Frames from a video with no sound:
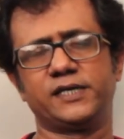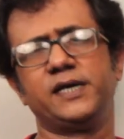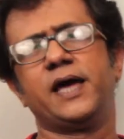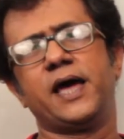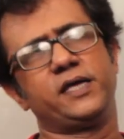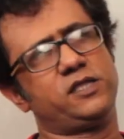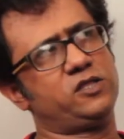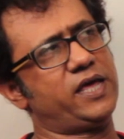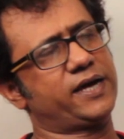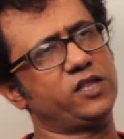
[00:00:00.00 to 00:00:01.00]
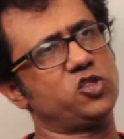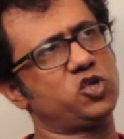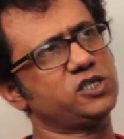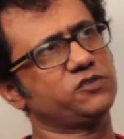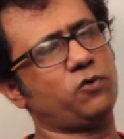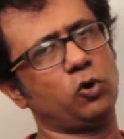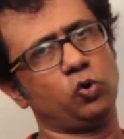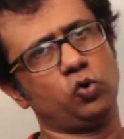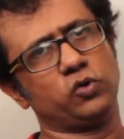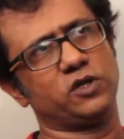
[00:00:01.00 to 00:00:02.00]
they can just follow the
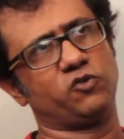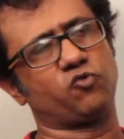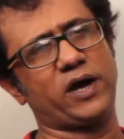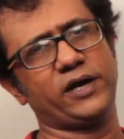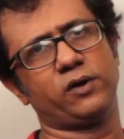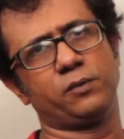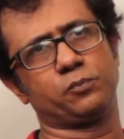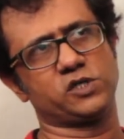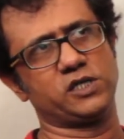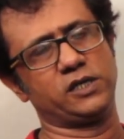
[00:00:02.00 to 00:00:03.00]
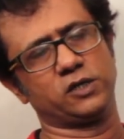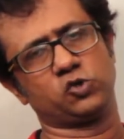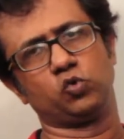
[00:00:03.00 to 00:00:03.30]
dry run procedure to check